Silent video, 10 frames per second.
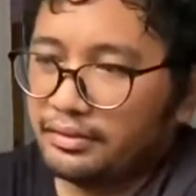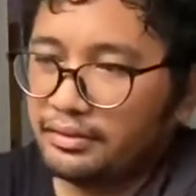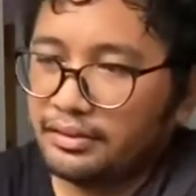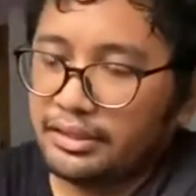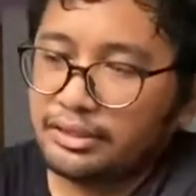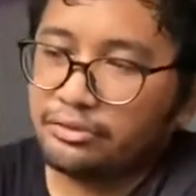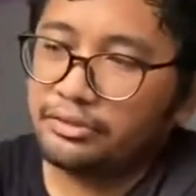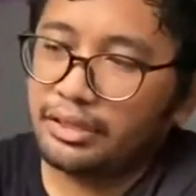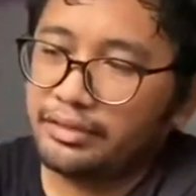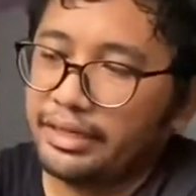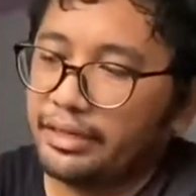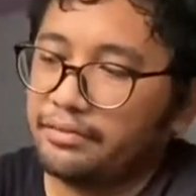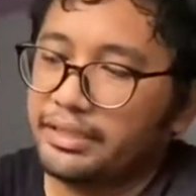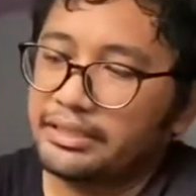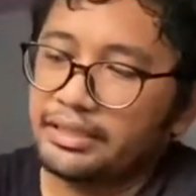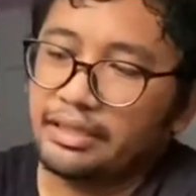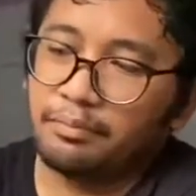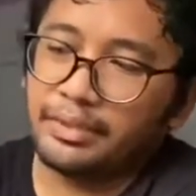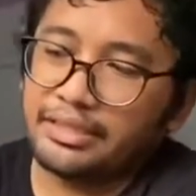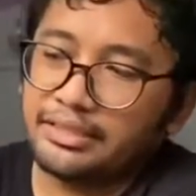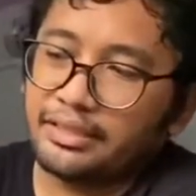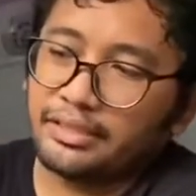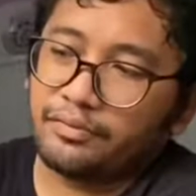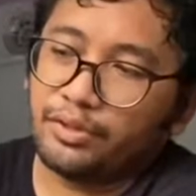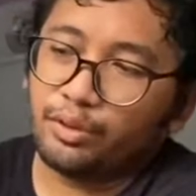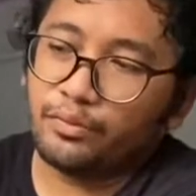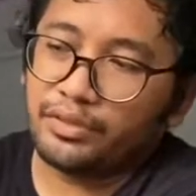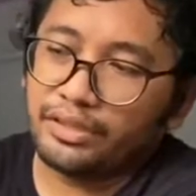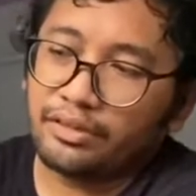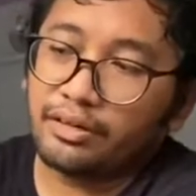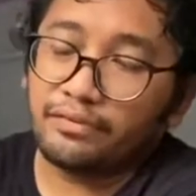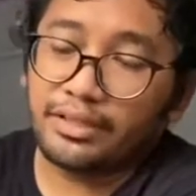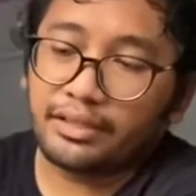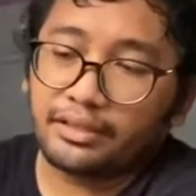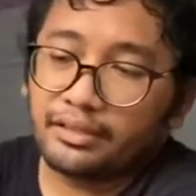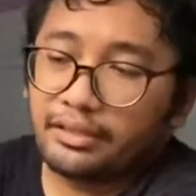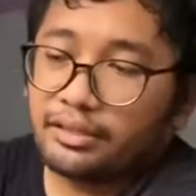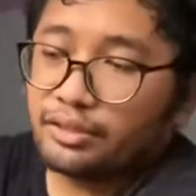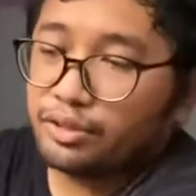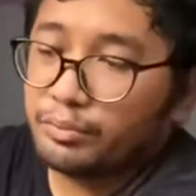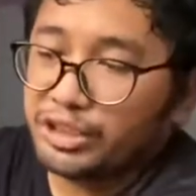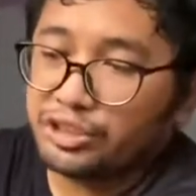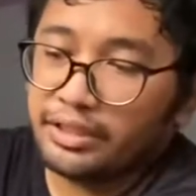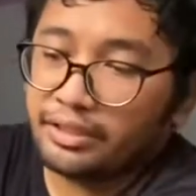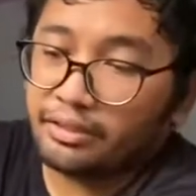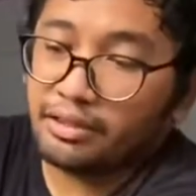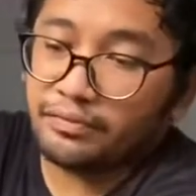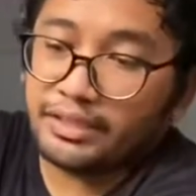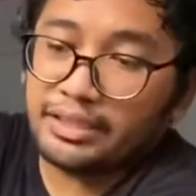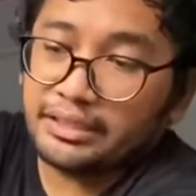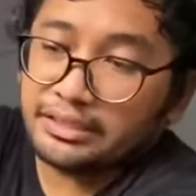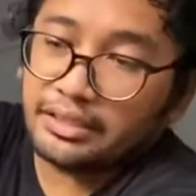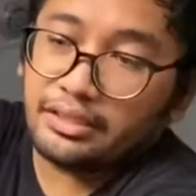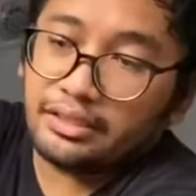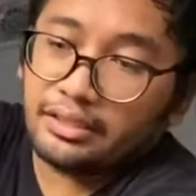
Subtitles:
It's cool how they have this plastic cover over the graphic to make sure that the graphic isn't